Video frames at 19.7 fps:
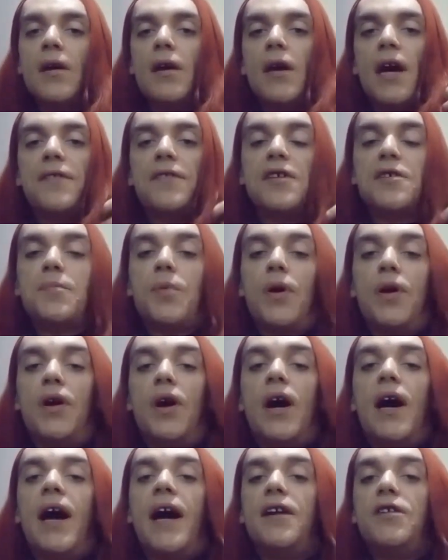at this point,
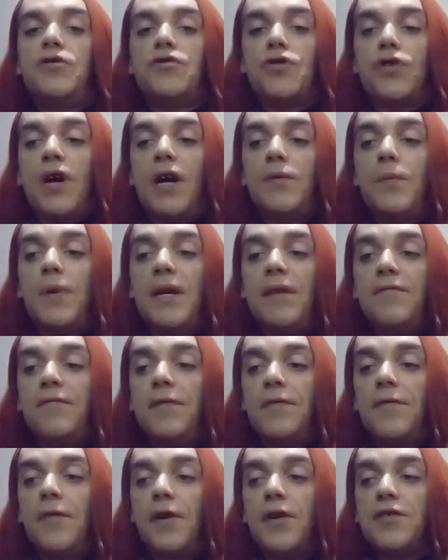I hadn't tried weed
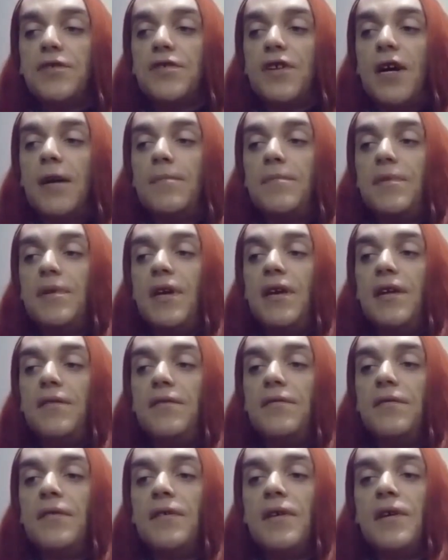for the first time,
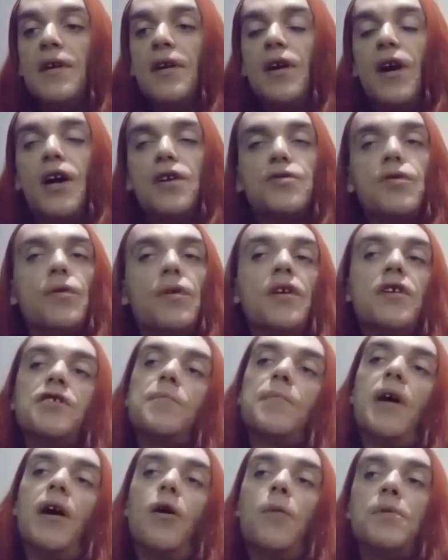and I saw
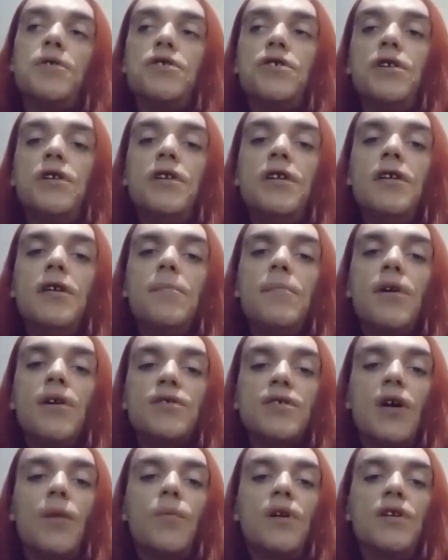this as my opportunity
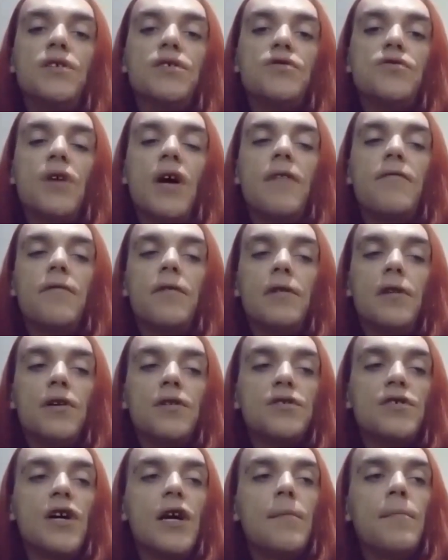because I wanted to try it for a
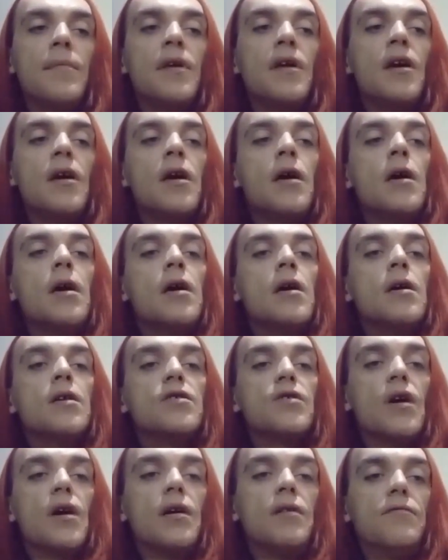long time.
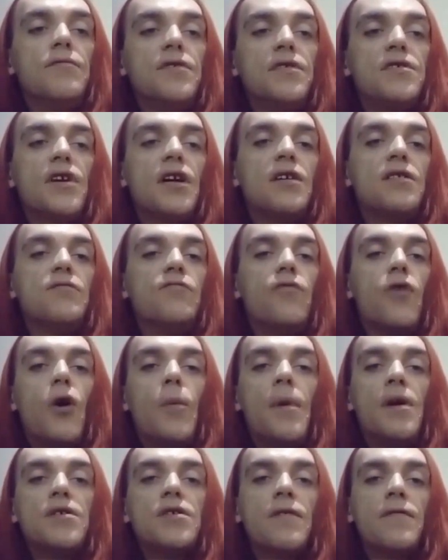So I decided to
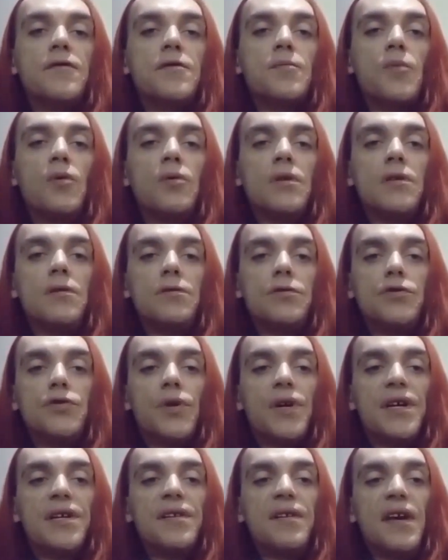roll myself a small little
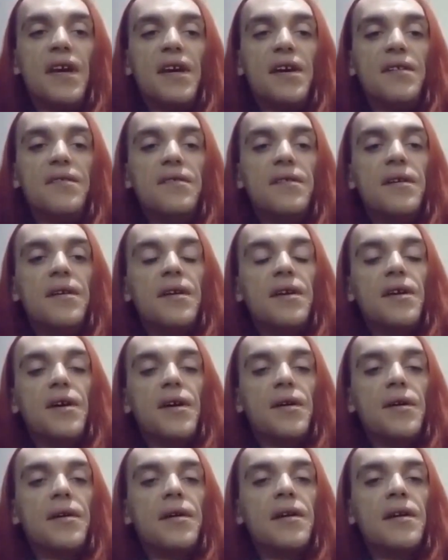joint and, you
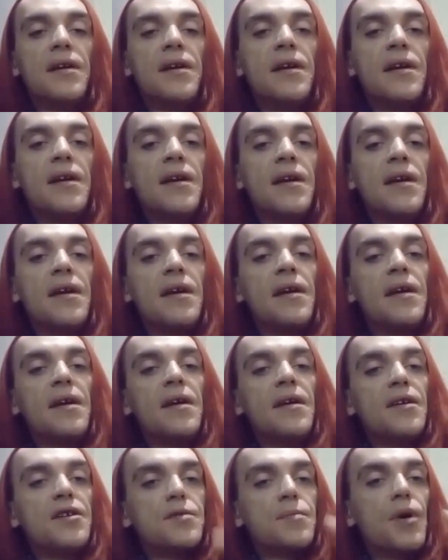know,
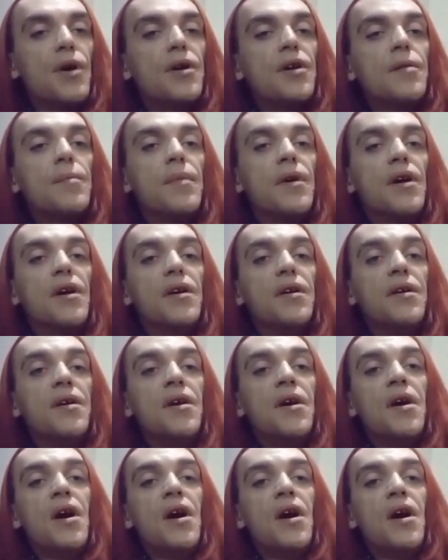smoke it. But